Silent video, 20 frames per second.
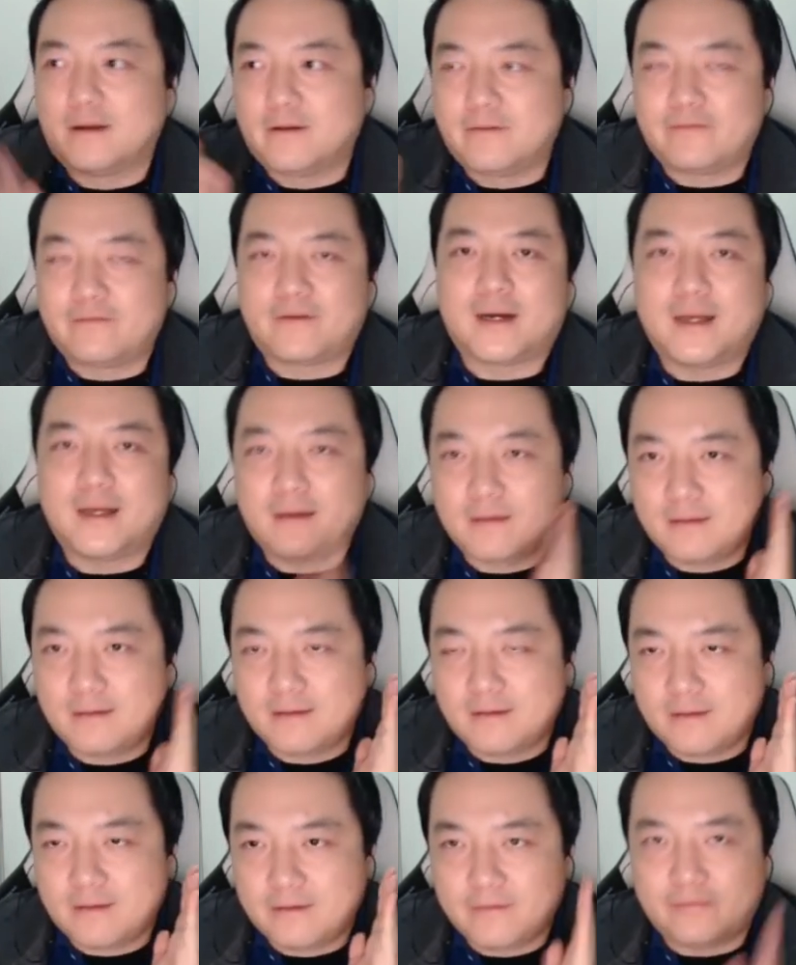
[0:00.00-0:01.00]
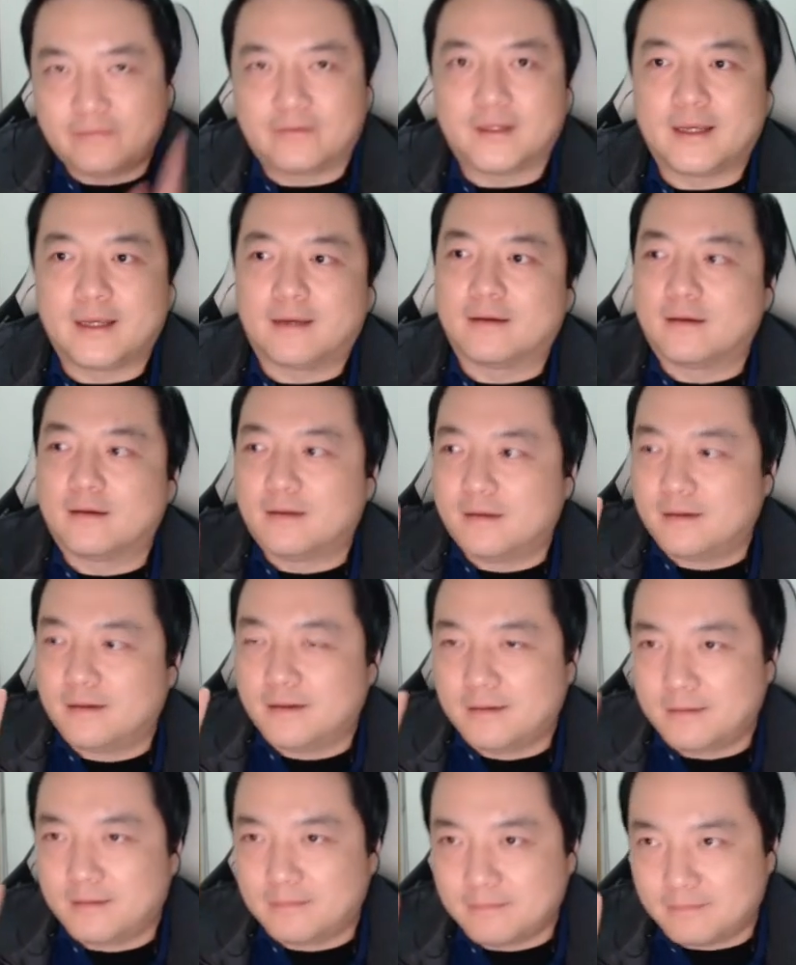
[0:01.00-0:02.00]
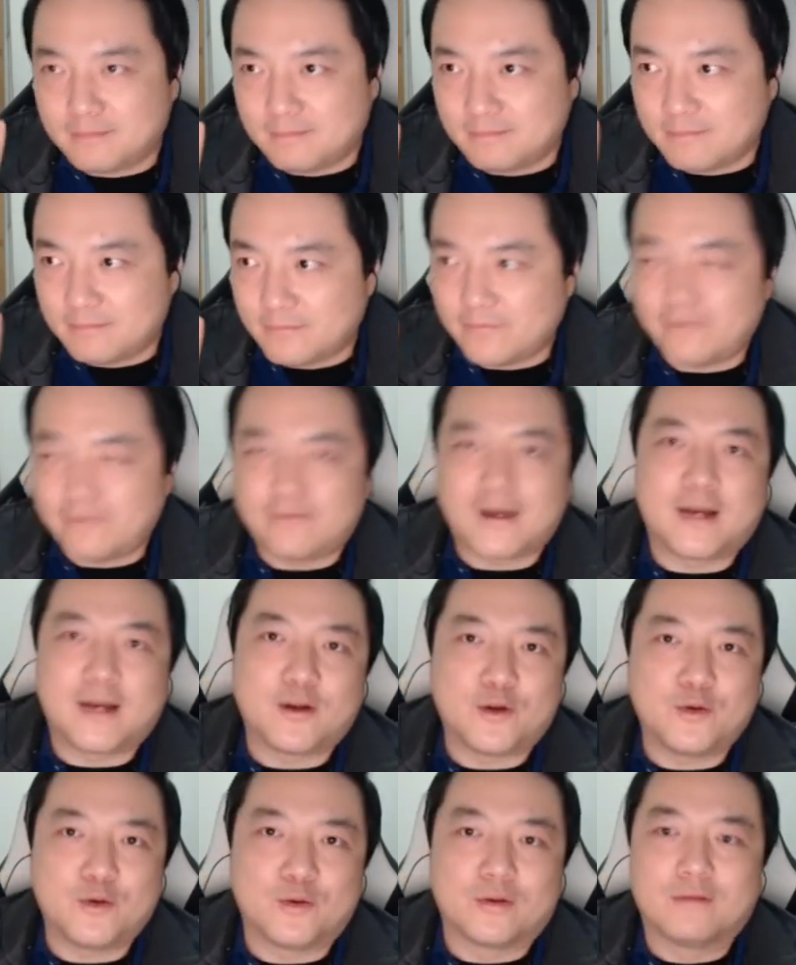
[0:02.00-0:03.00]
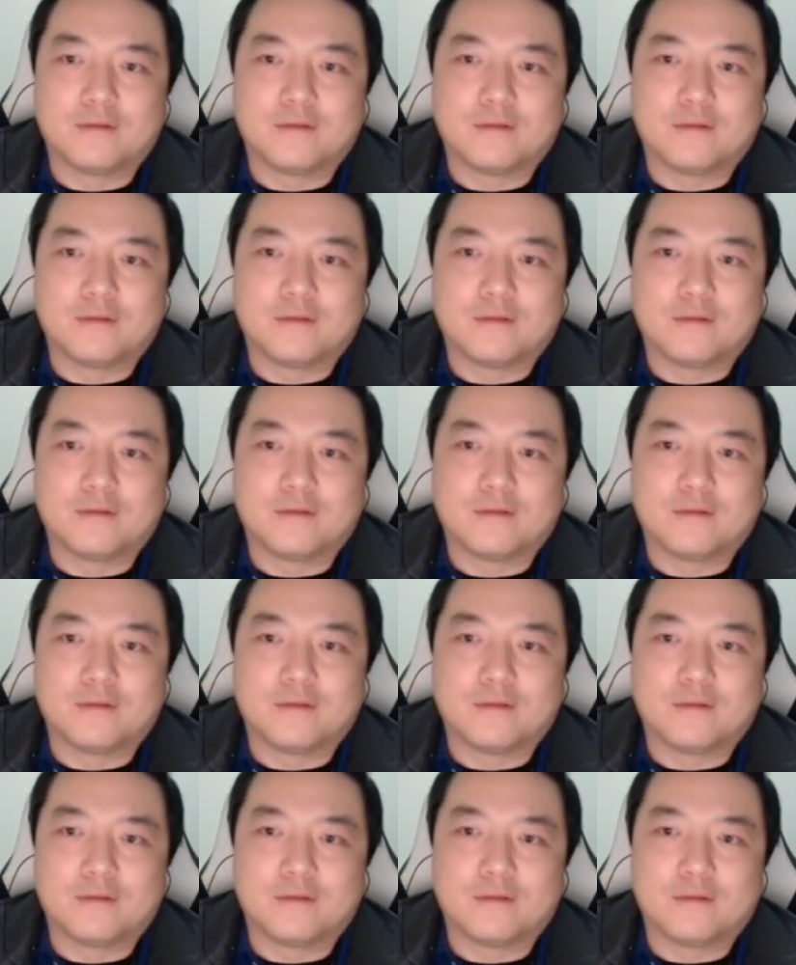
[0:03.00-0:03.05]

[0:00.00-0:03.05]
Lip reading: Fight, flee. Fight who?